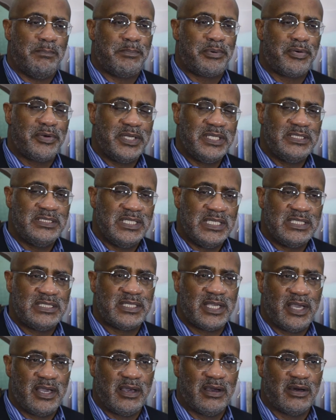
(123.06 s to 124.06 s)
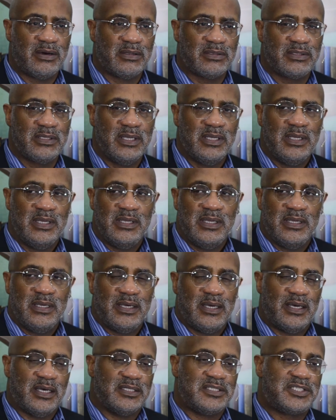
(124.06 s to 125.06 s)
pretty detailed
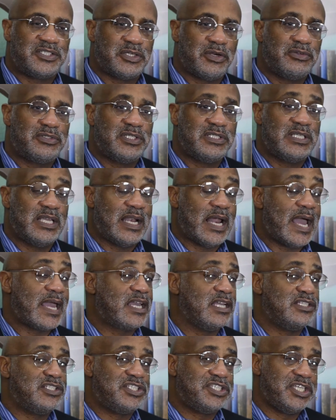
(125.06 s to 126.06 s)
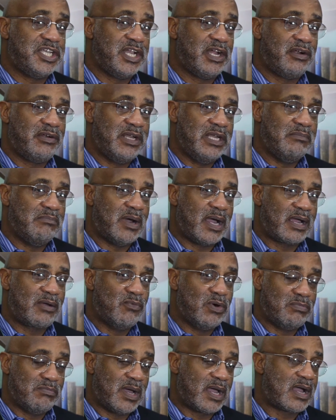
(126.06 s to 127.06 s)
searches that I could share
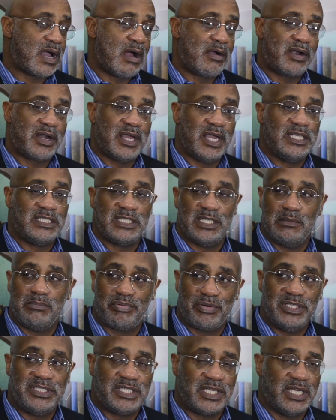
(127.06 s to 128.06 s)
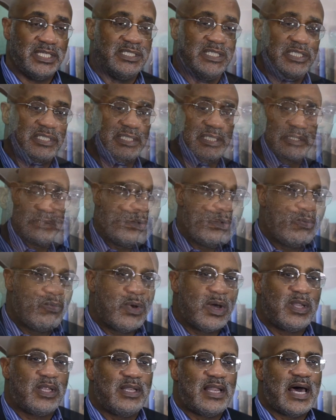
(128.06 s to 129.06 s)
with my congregation in preaching and teaching.
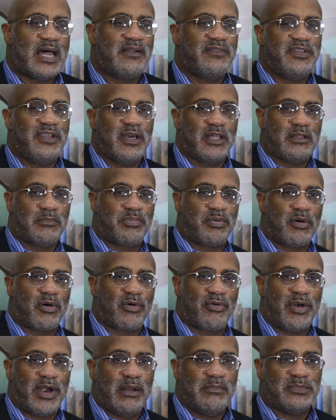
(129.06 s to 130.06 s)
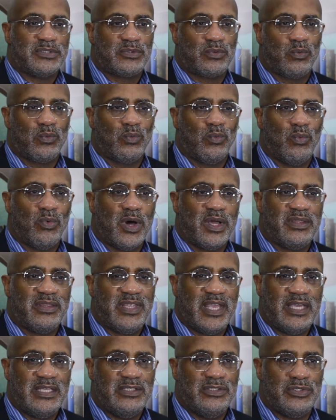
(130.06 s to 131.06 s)
Well, a lot of the other programs, what
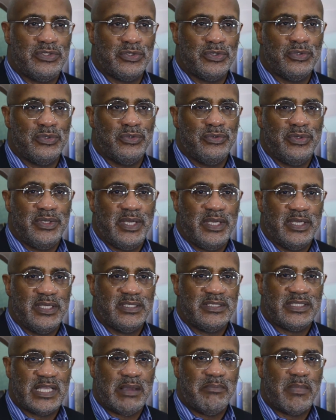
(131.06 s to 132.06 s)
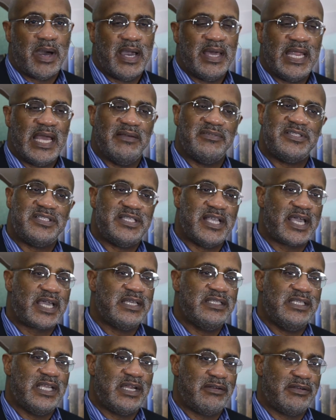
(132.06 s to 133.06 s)
they do is they might have
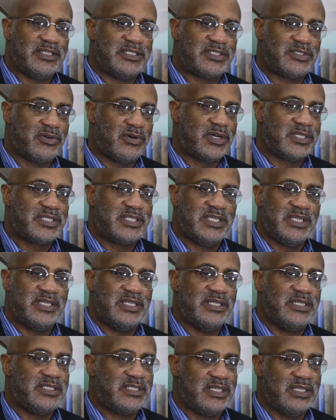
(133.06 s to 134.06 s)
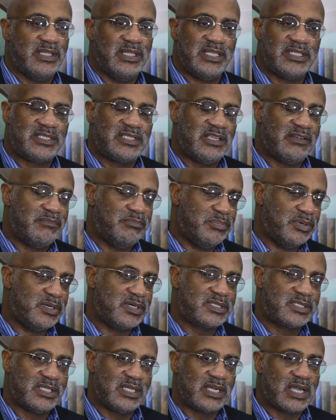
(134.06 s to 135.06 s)
secondary sources, a list of
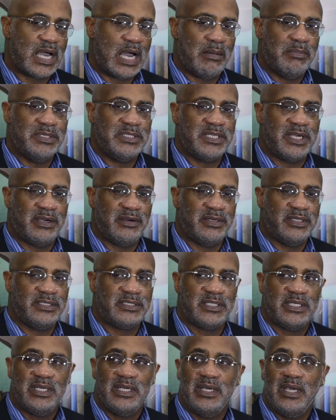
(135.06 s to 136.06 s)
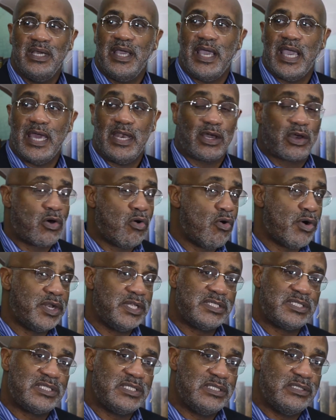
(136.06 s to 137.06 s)
books and commentaries, and
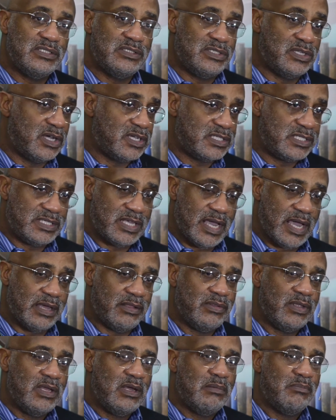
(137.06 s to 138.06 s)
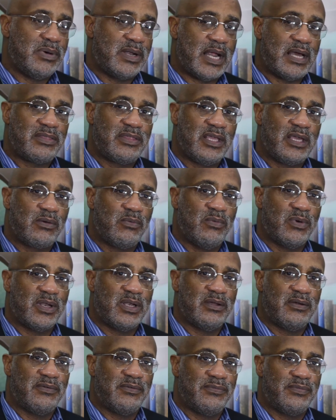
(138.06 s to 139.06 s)
Accordance does that. But I think
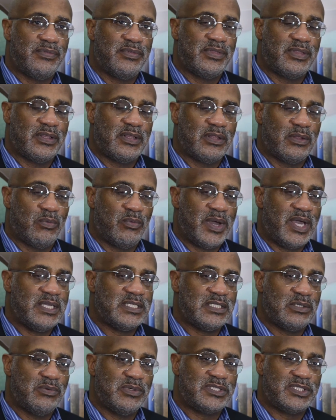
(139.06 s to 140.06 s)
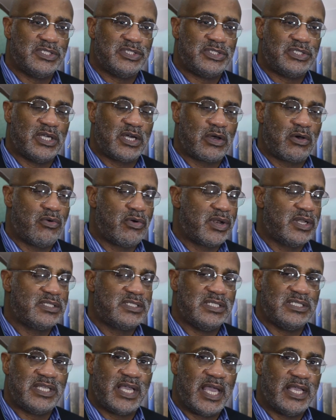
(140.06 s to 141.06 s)
one of the ways in which
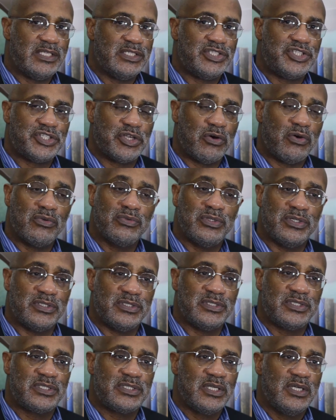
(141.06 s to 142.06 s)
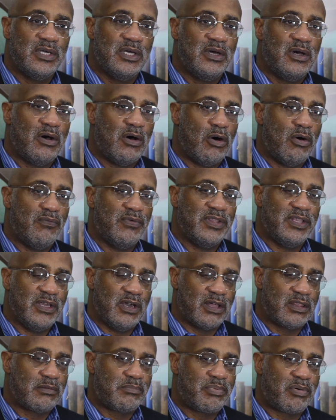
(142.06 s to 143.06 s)
Accordance is head and shoulders over
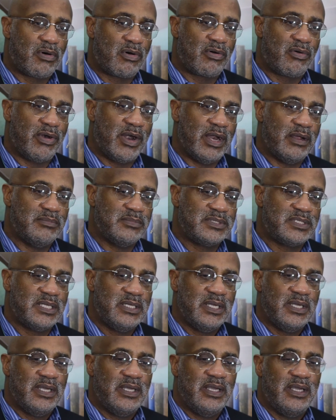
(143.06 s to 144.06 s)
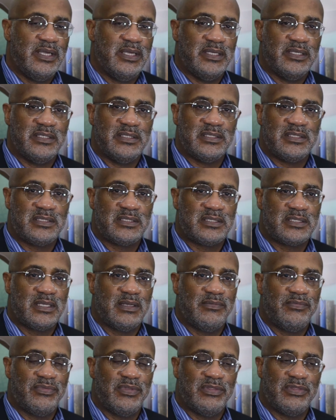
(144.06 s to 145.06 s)
the other programs is
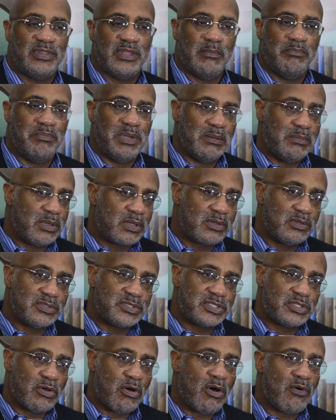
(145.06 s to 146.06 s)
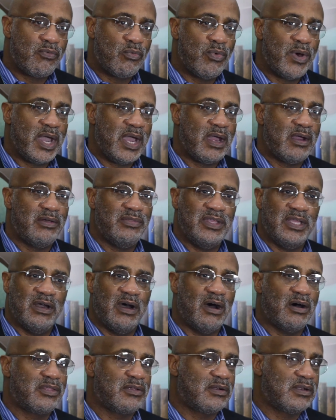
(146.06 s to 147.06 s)
the biblical software, the
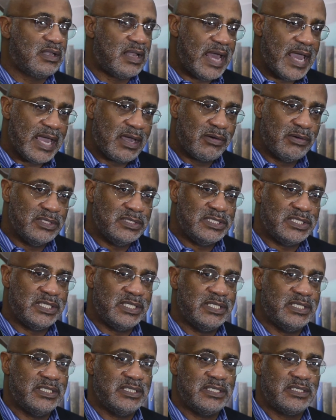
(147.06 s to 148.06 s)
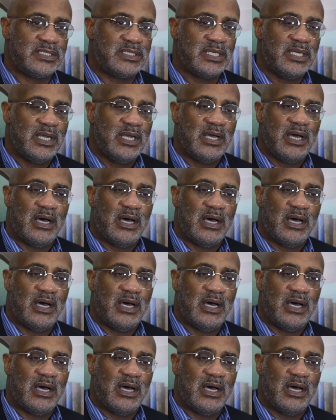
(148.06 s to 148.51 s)
other languages,